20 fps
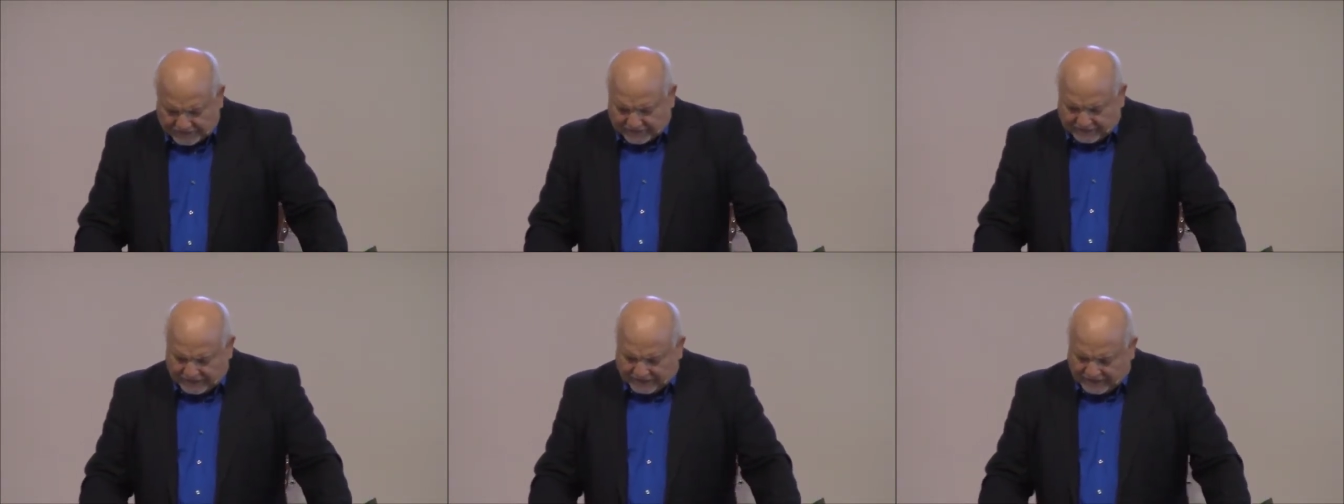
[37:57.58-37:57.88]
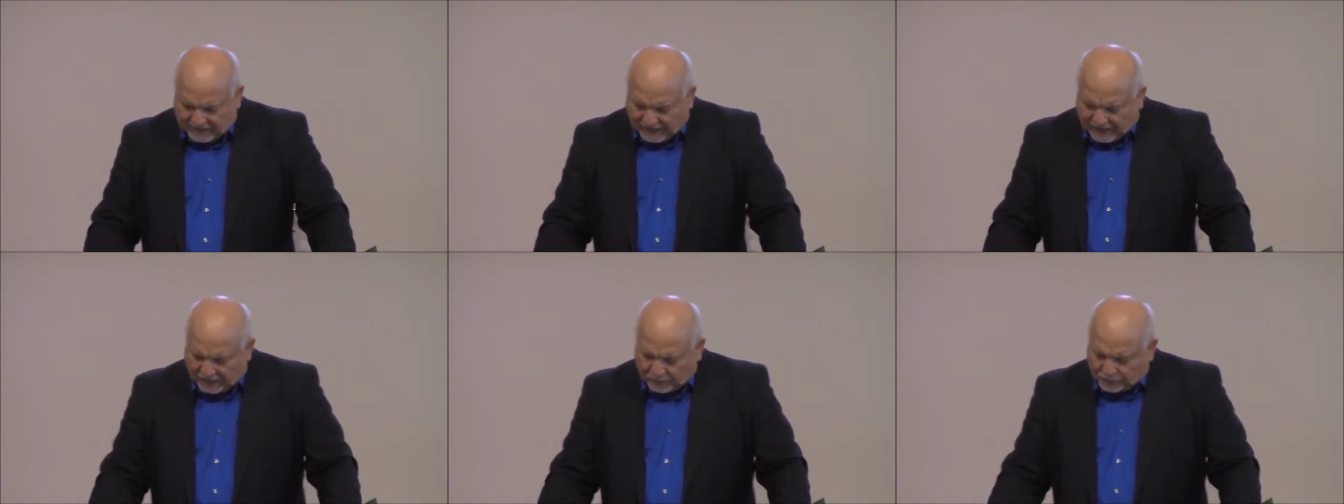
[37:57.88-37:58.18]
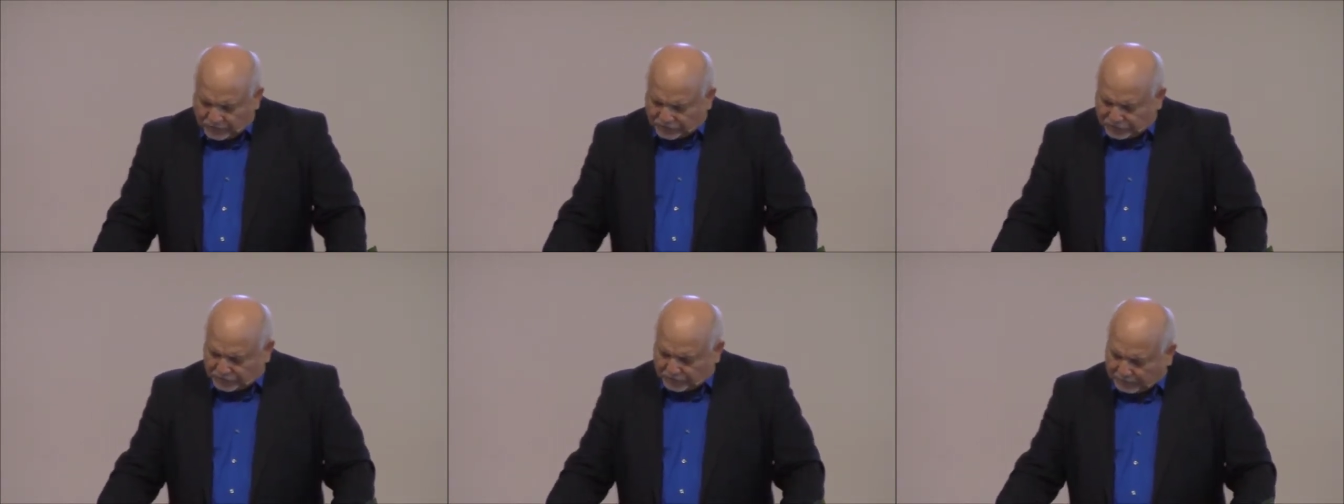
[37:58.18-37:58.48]
that God
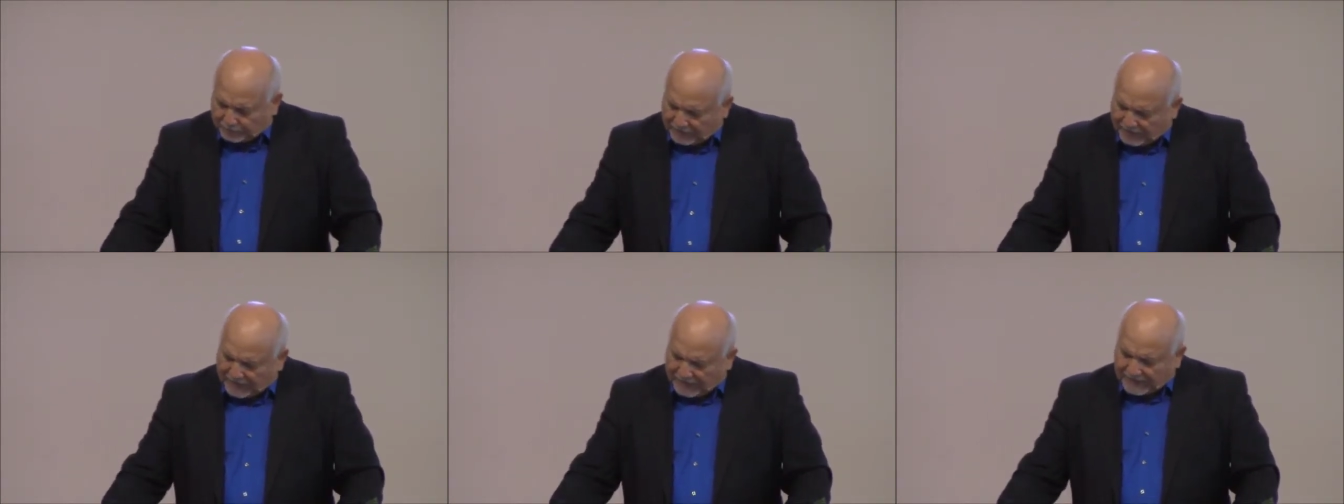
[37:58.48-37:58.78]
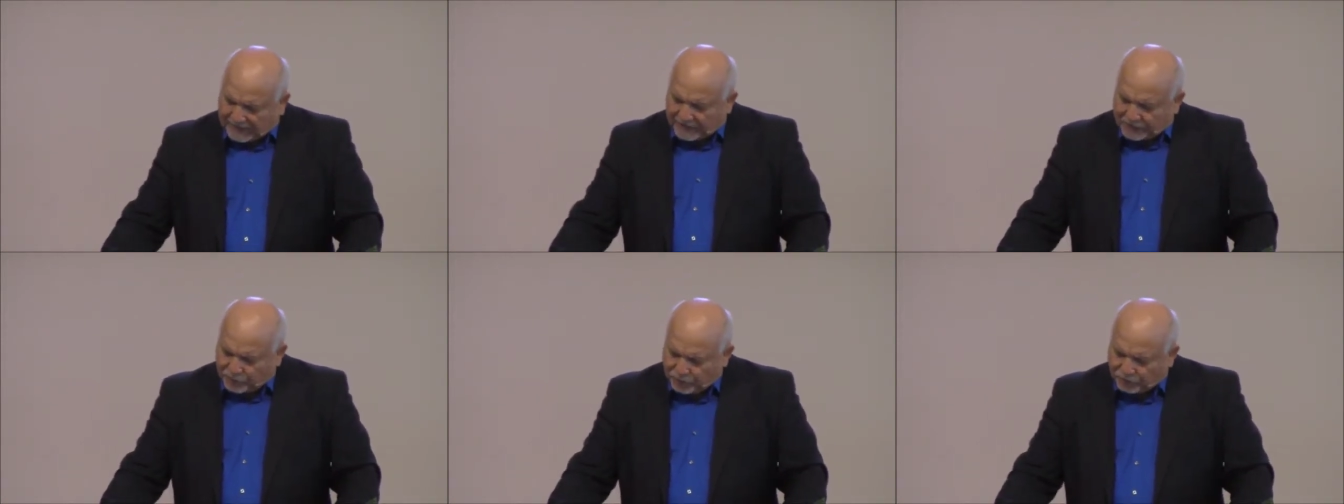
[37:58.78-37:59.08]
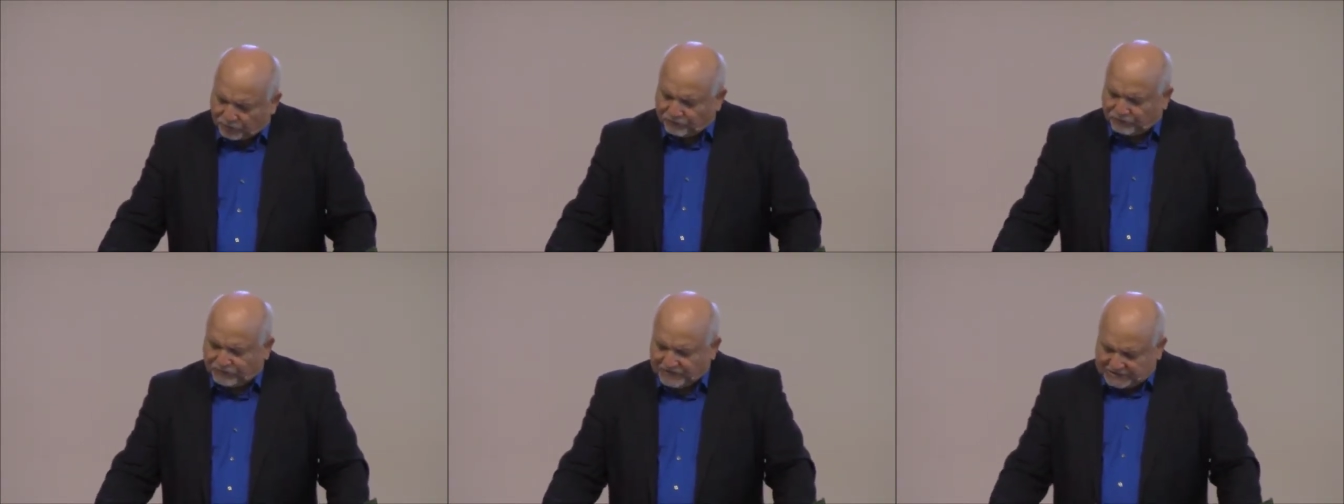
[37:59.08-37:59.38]
will supply
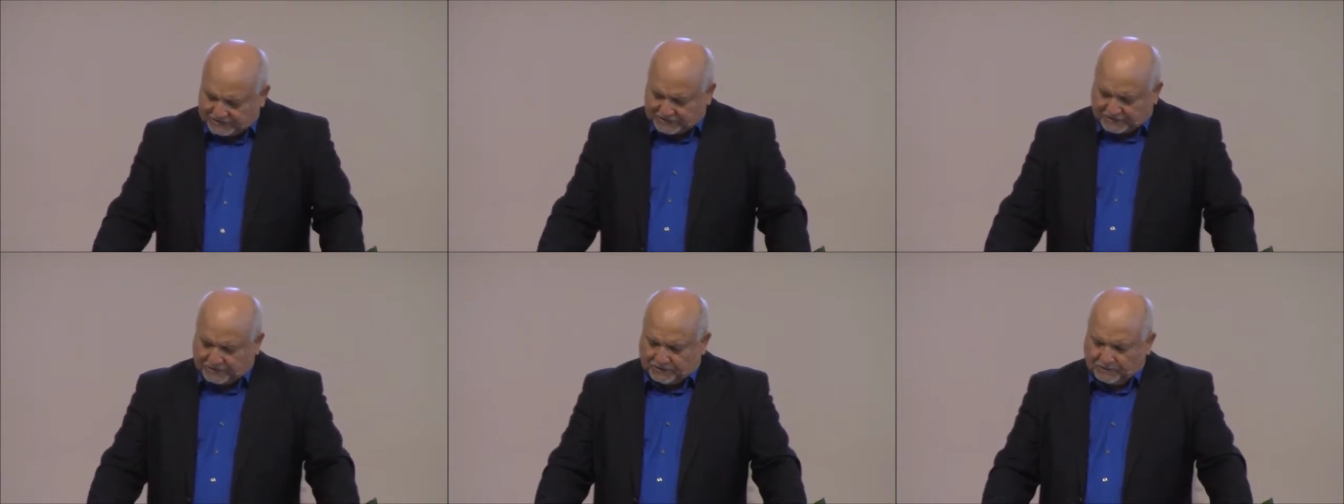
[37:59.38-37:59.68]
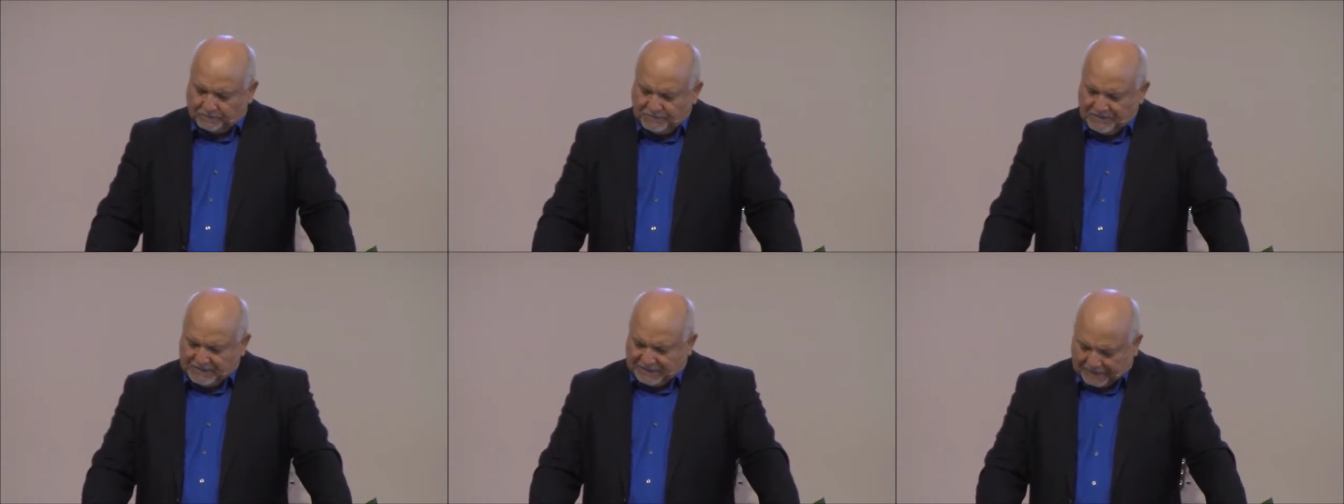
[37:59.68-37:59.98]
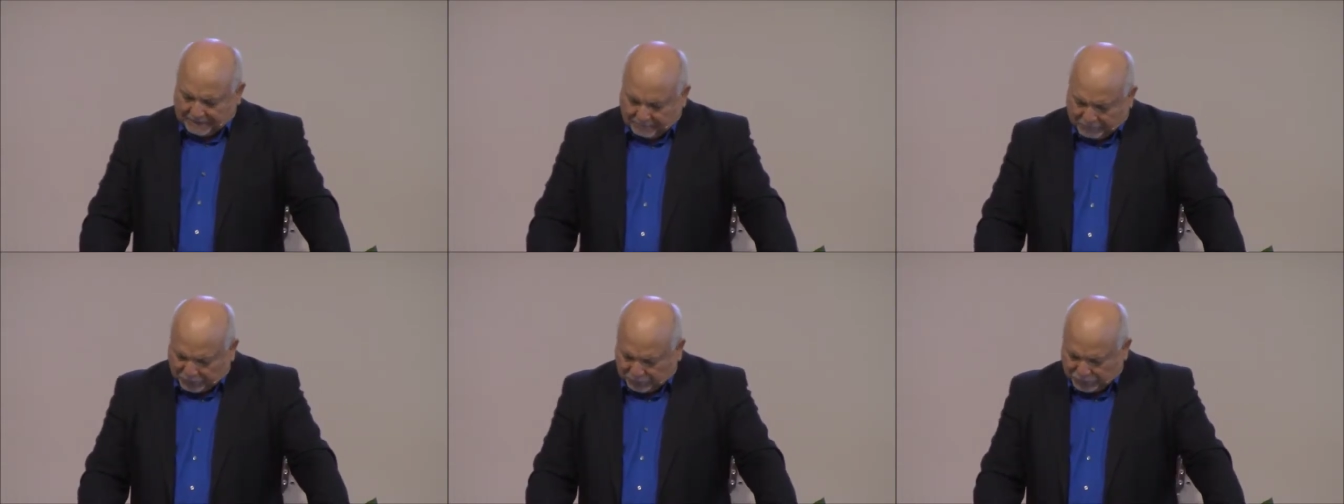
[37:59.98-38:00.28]
your physical,
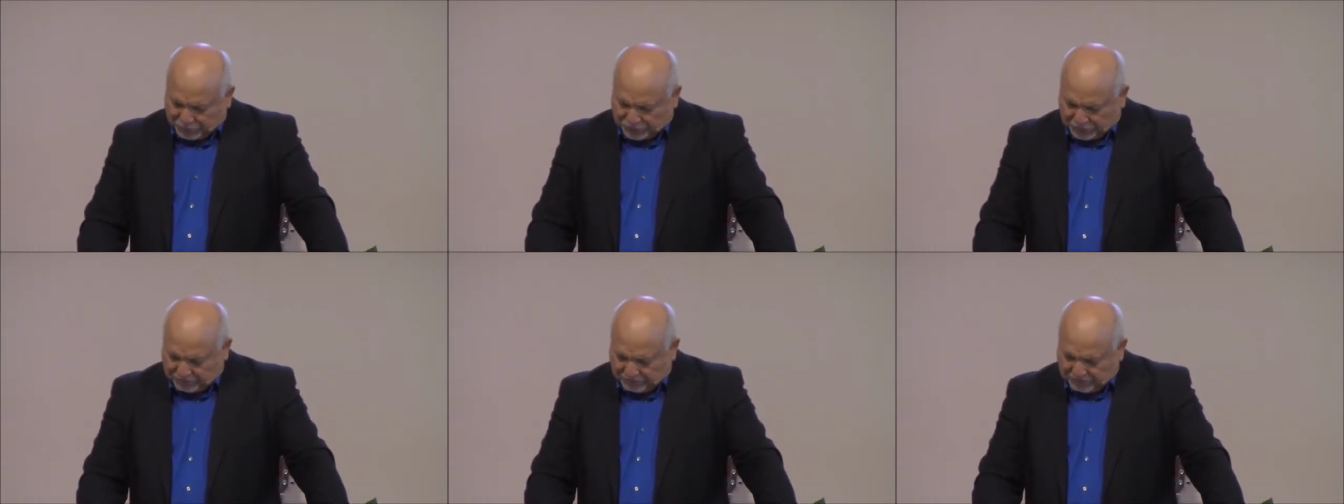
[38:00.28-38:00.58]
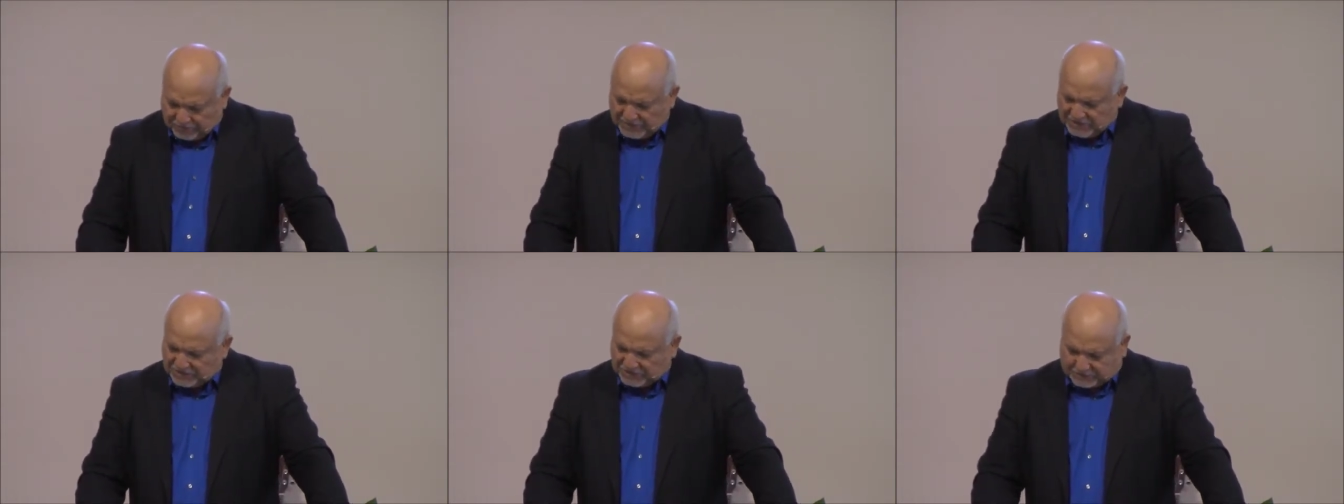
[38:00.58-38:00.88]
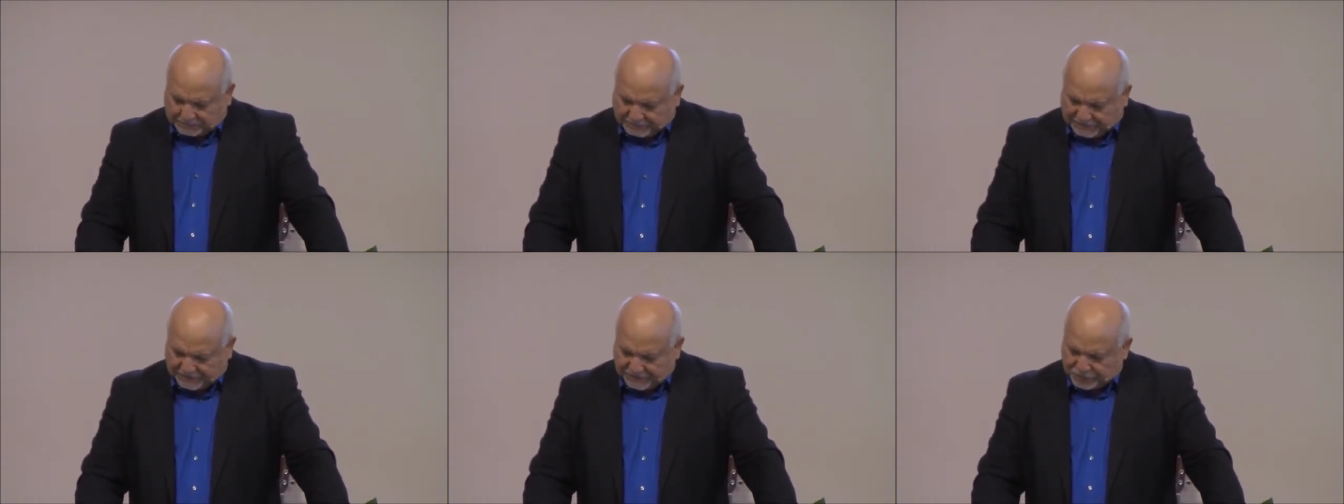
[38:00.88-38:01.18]
emotional,
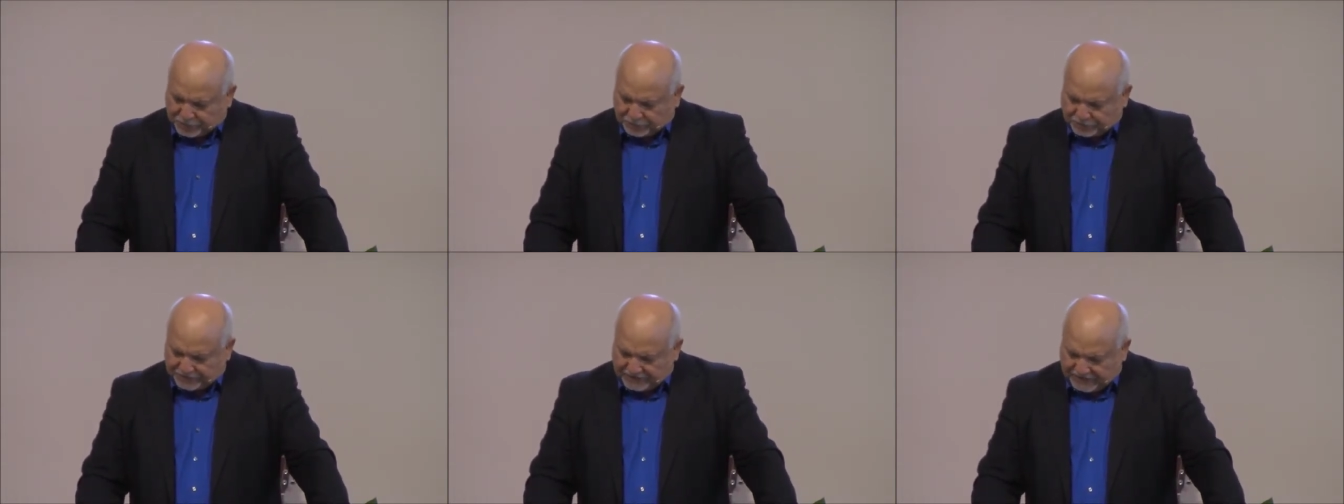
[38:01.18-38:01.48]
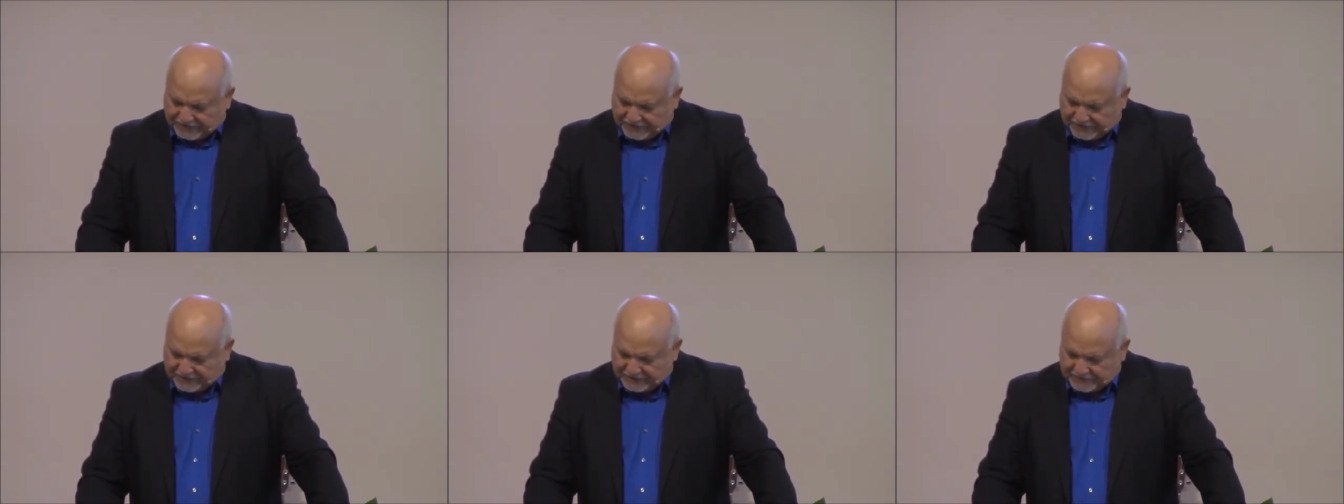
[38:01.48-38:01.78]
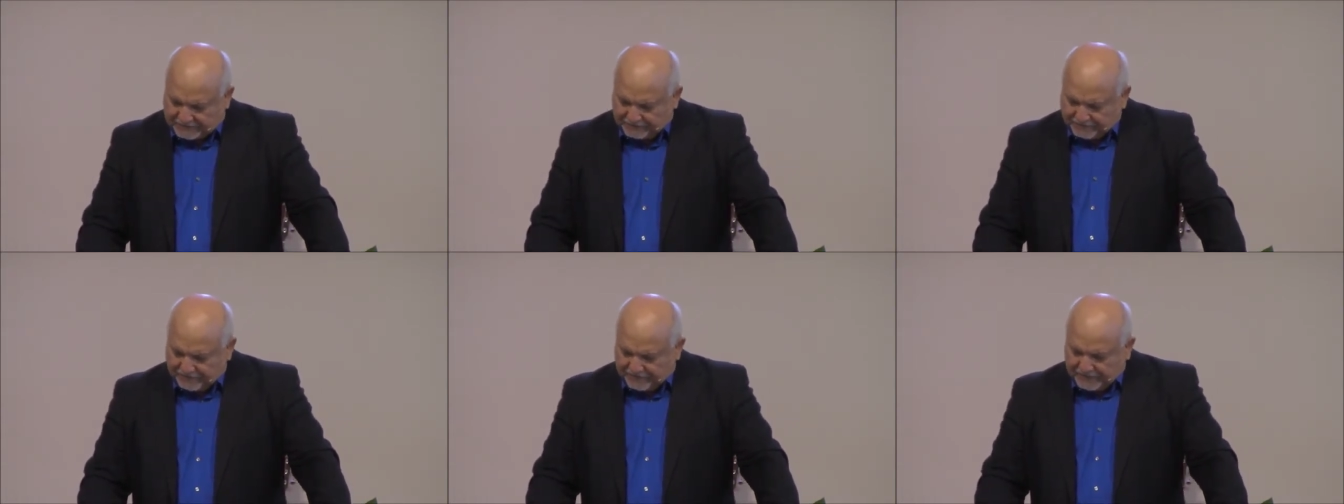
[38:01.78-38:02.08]
spiritual needs